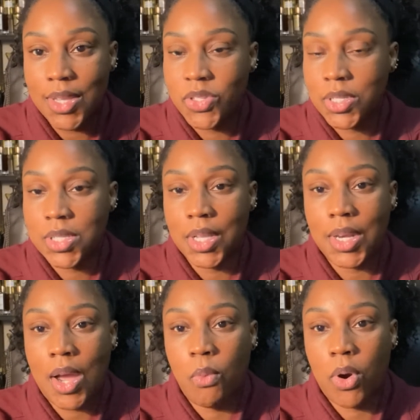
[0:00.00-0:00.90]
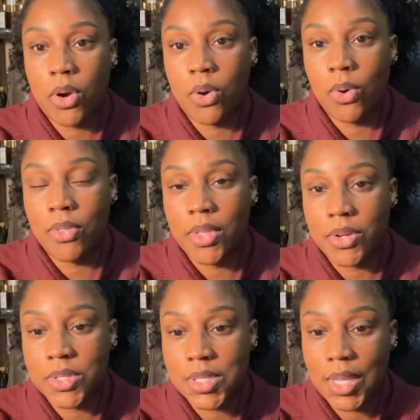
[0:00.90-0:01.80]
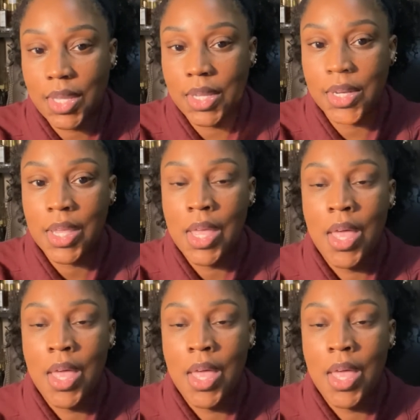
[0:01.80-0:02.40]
It just did not work on their skin,